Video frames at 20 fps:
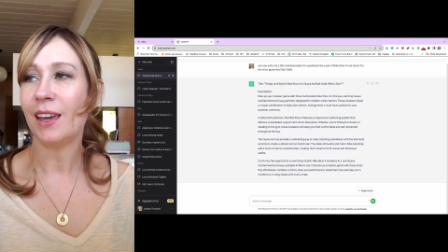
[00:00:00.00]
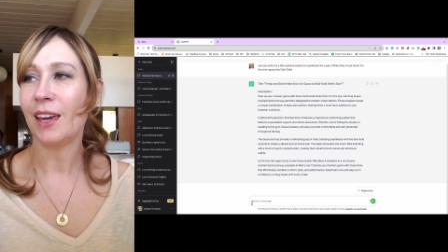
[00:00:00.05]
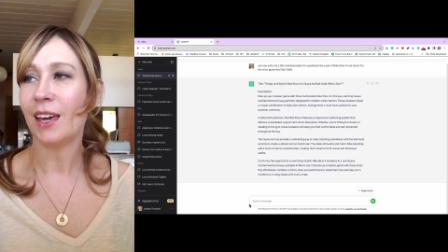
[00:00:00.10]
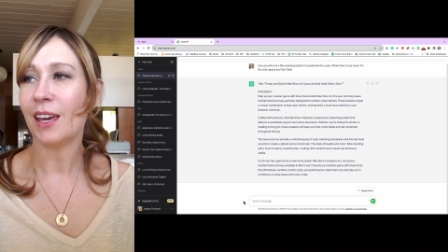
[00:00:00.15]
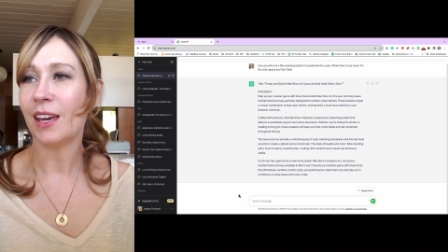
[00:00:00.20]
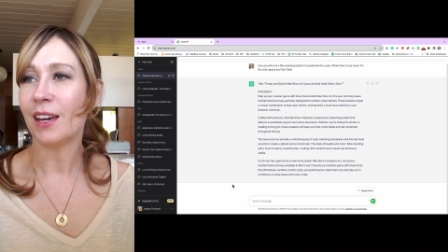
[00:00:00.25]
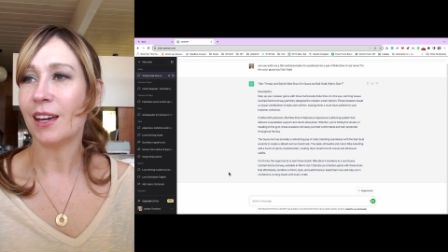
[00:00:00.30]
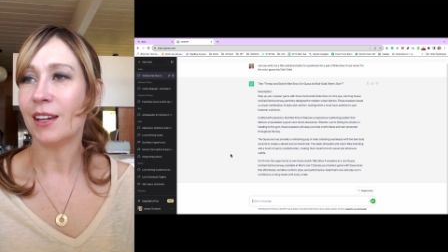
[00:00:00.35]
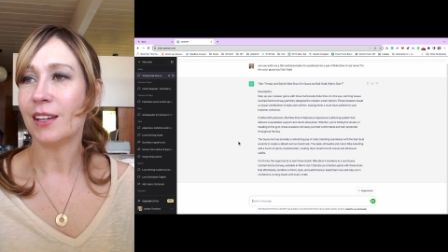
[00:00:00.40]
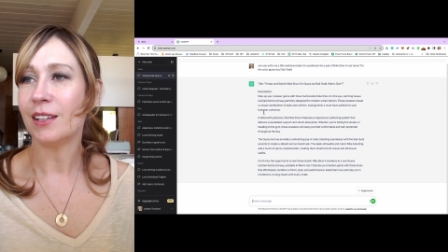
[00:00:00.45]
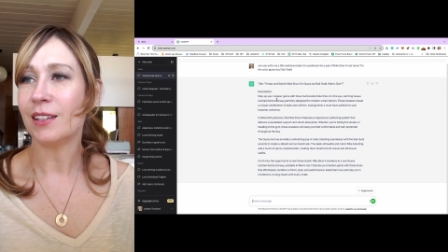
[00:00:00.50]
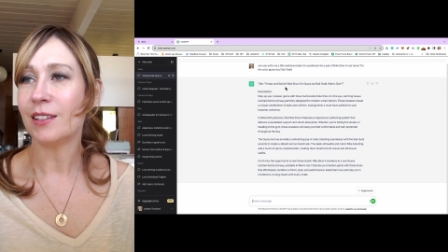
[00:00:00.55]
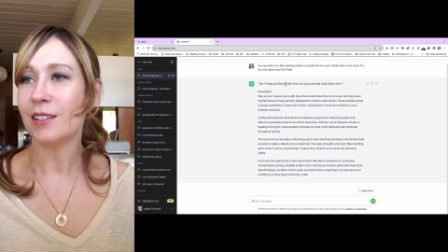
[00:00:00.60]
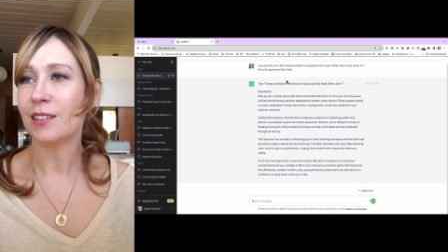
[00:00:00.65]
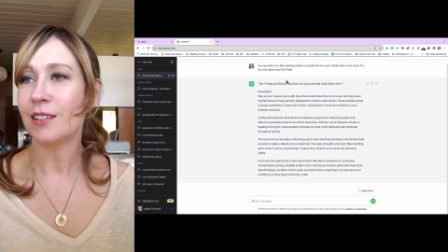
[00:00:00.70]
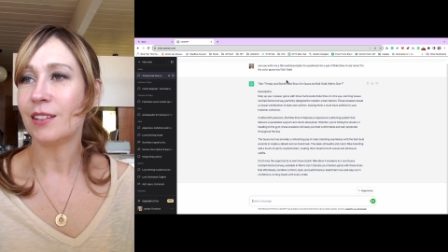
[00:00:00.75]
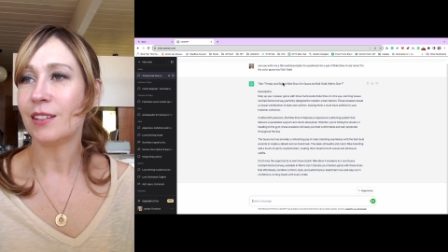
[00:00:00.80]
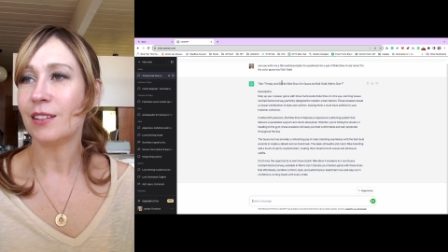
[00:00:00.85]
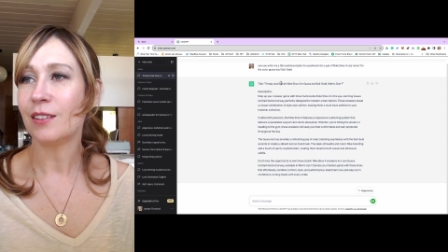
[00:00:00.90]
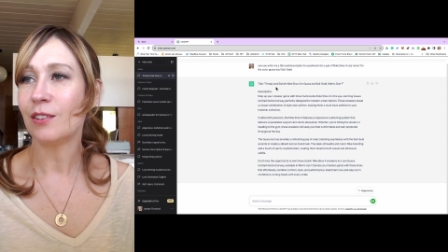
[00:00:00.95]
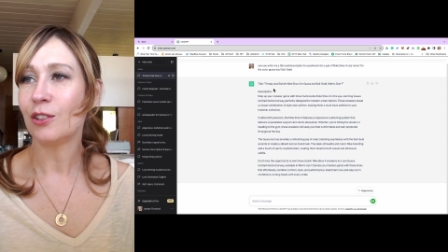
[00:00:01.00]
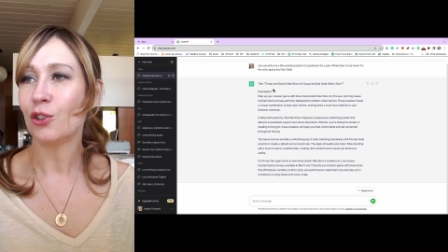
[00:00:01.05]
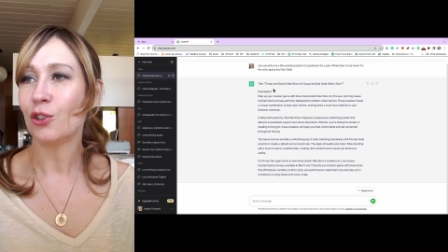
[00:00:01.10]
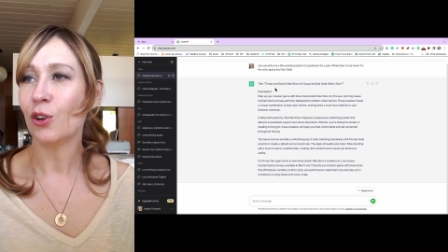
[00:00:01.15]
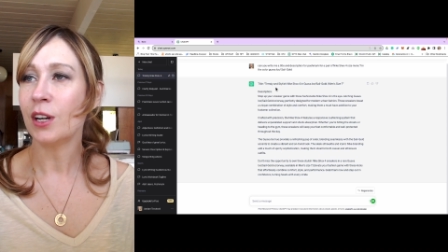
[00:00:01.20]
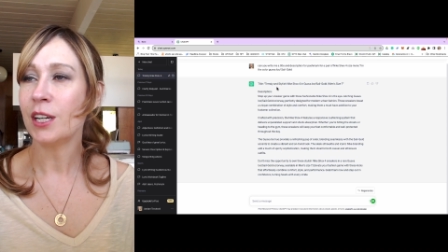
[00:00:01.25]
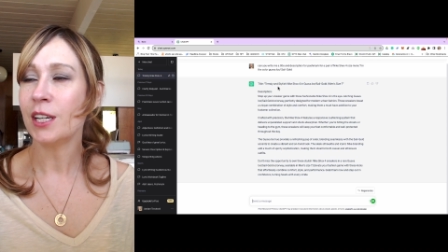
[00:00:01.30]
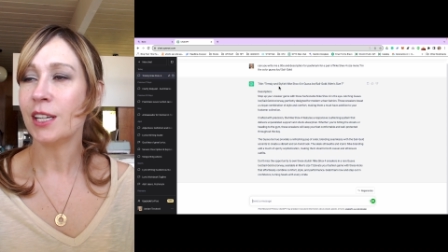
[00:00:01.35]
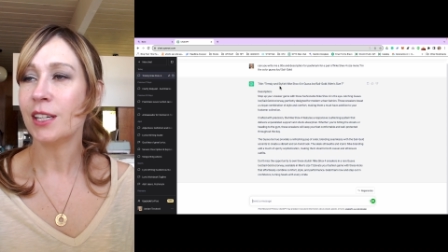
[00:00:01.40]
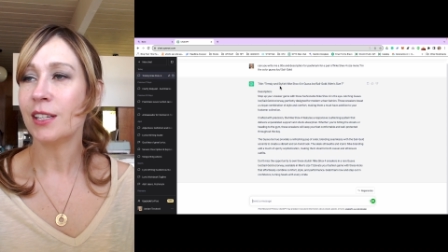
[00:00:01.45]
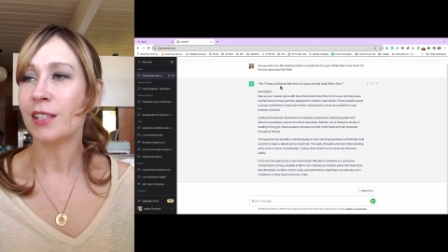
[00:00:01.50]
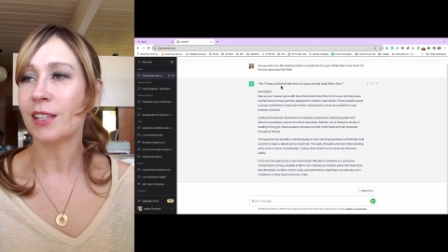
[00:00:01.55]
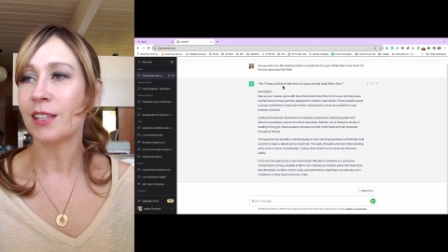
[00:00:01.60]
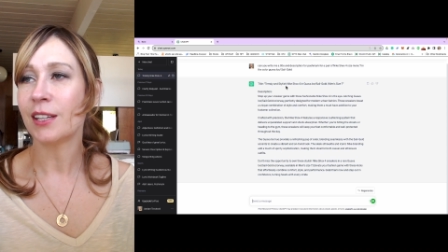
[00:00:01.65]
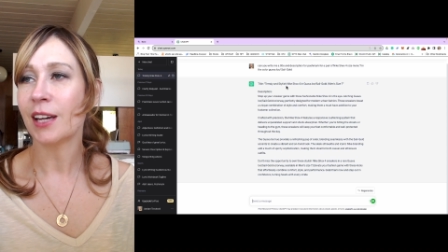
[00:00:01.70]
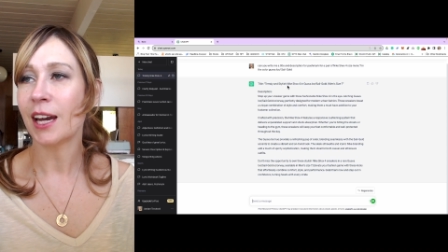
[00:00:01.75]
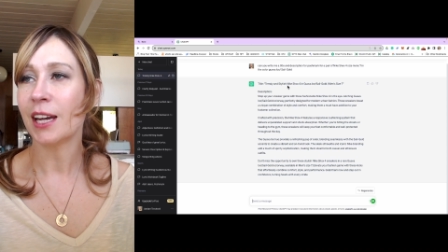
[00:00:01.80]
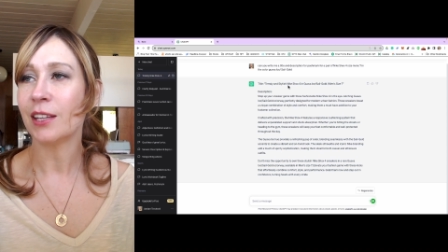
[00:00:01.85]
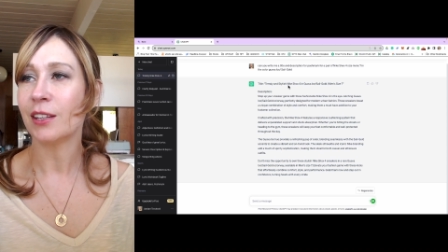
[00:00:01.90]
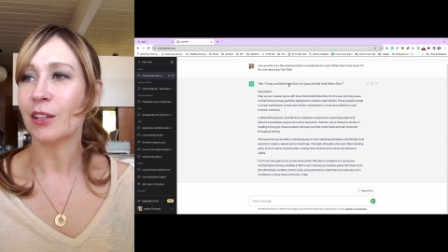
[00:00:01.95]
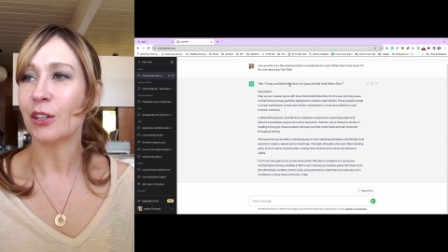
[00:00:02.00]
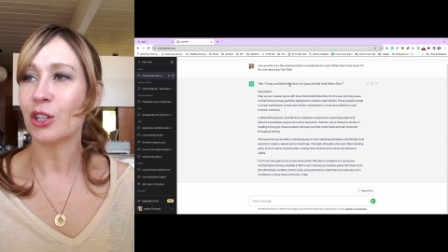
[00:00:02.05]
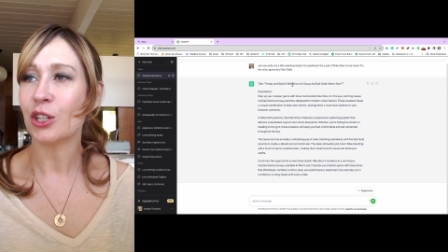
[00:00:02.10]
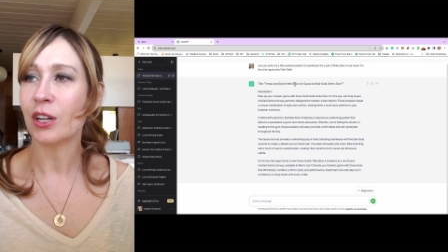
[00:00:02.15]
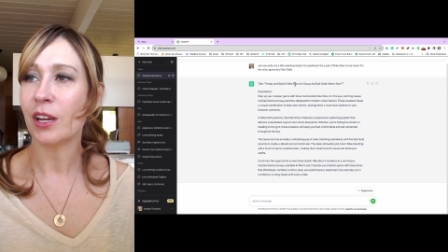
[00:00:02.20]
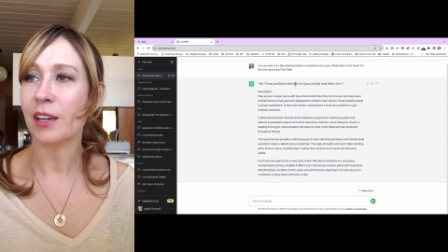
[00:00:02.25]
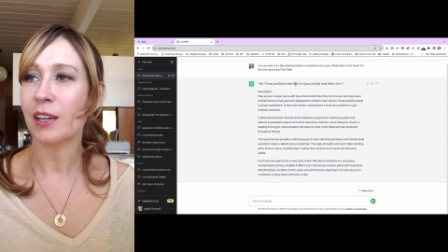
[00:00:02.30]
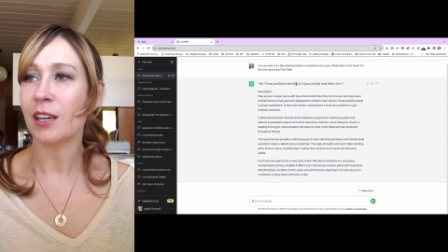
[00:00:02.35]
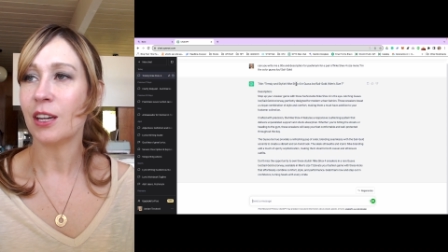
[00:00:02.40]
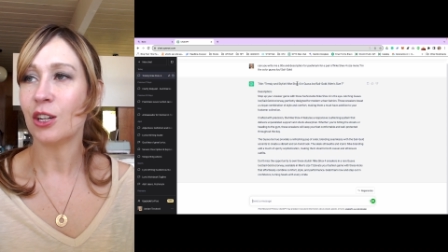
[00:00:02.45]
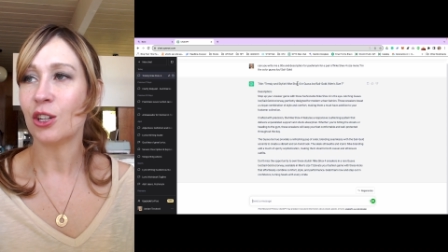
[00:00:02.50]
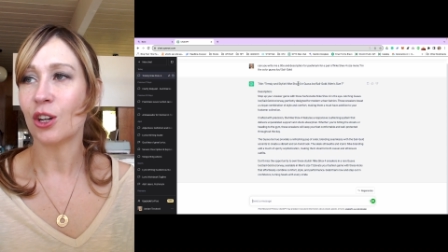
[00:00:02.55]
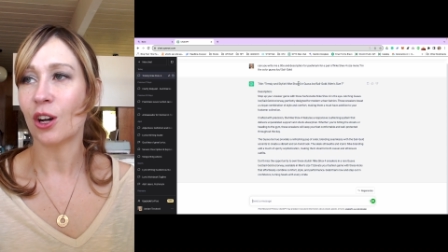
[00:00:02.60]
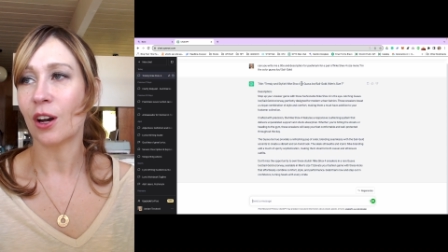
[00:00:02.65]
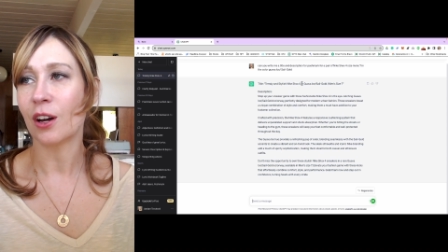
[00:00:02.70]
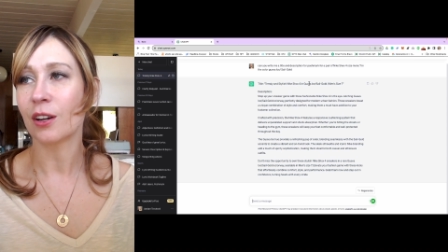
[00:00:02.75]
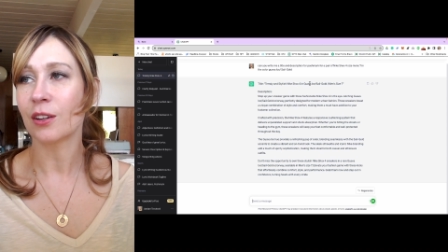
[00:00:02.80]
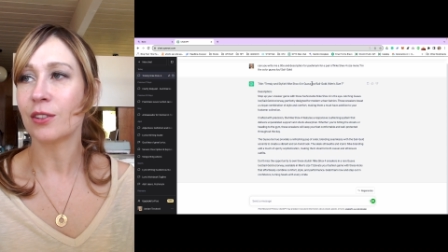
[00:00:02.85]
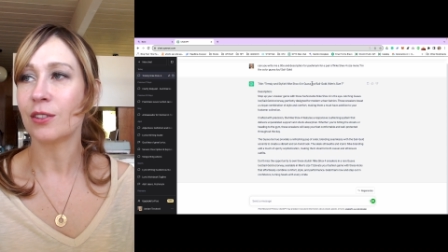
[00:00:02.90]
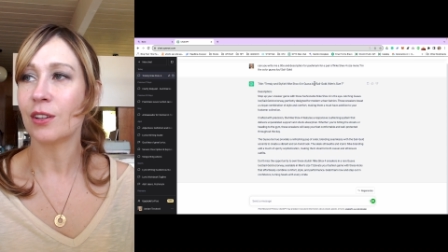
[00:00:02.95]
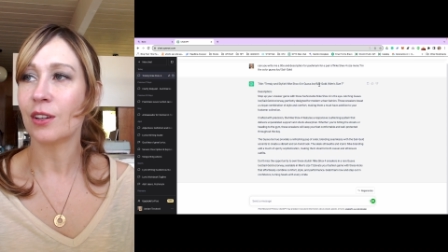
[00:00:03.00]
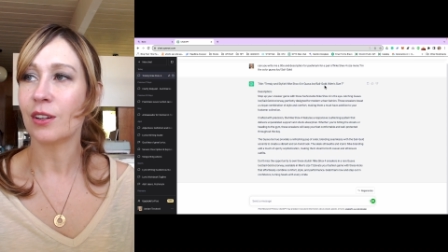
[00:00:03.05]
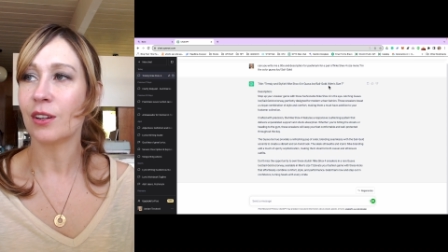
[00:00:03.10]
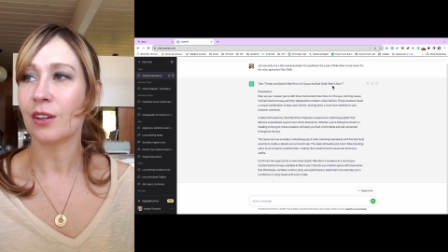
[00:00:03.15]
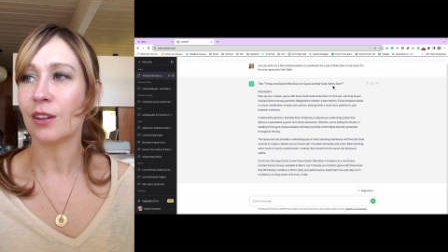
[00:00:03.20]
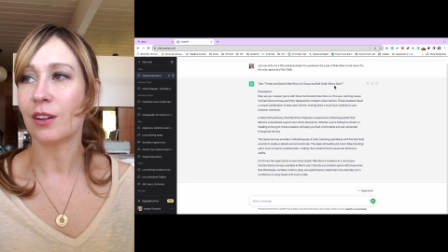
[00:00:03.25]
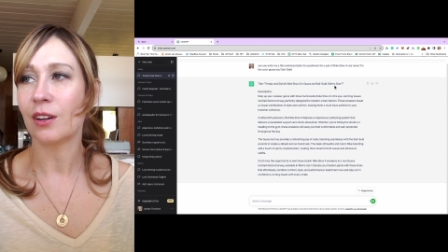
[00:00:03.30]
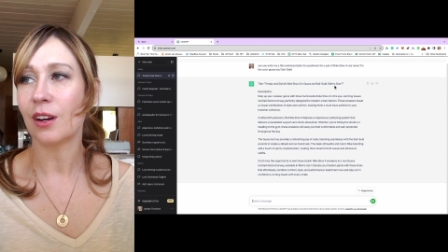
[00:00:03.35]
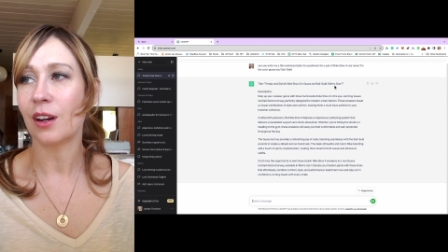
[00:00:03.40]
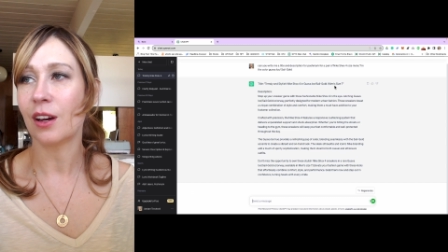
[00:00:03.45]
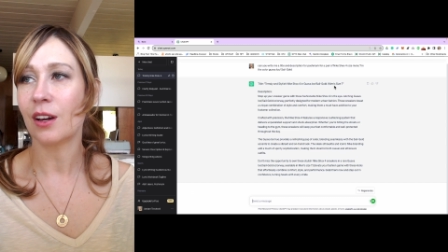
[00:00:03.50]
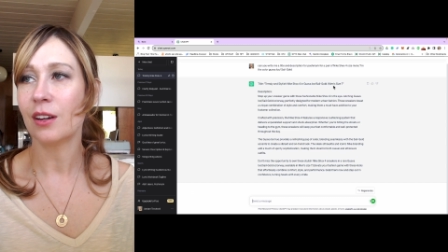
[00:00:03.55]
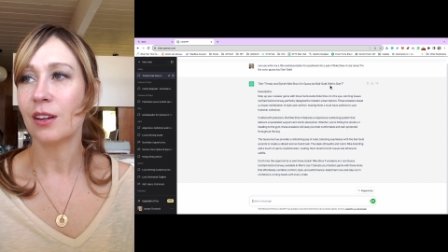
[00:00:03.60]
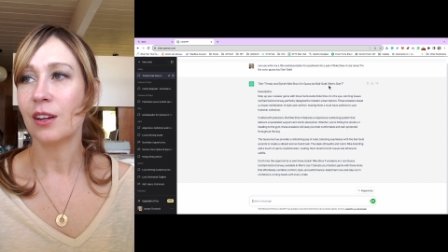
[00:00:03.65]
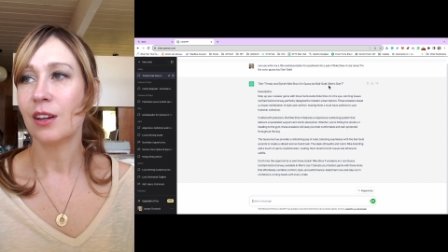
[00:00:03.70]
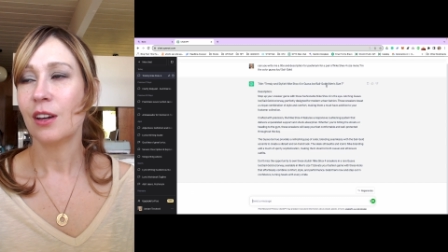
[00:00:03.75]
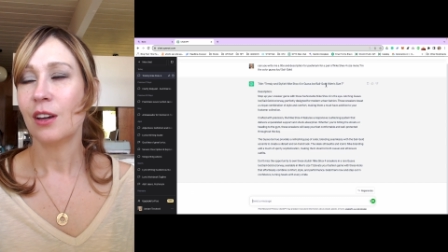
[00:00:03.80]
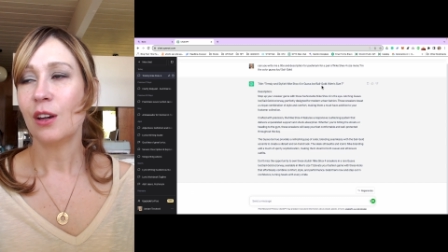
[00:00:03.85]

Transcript: And trendy and stylish Nike Shox, da da da da.